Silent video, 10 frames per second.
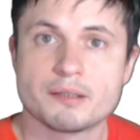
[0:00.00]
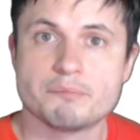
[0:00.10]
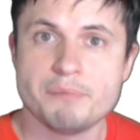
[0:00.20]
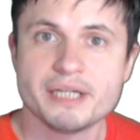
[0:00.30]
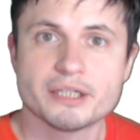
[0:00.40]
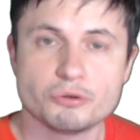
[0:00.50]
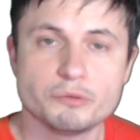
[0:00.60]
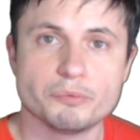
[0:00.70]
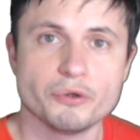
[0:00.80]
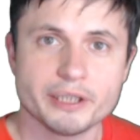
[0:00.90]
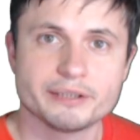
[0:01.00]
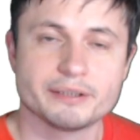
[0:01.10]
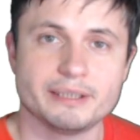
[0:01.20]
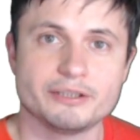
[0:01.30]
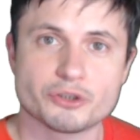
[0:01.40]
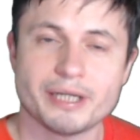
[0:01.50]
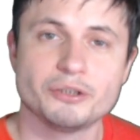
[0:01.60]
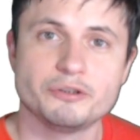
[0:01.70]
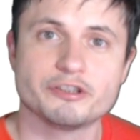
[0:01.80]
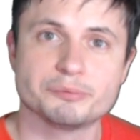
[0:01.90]
make a good point in
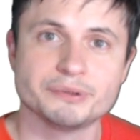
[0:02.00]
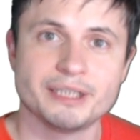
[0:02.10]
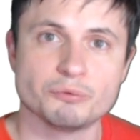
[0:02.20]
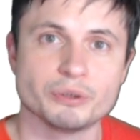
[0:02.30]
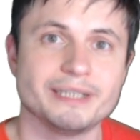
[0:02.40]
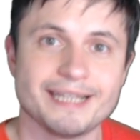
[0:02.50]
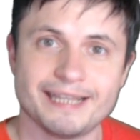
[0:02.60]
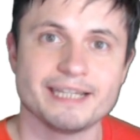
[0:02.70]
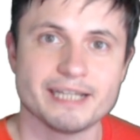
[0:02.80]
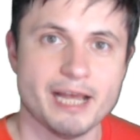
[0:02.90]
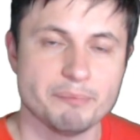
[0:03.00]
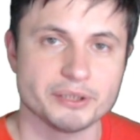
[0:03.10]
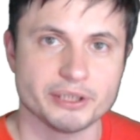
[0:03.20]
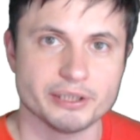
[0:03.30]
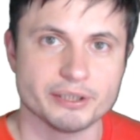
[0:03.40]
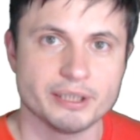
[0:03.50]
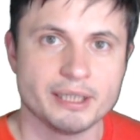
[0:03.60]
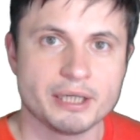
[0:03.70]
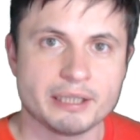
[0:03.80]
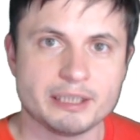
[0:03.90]
trying to explain what they think happened here.
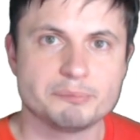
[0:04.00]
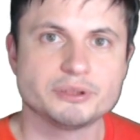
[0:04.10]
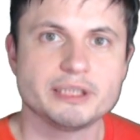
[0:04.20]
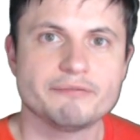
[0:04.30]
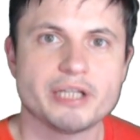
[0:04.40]
They believe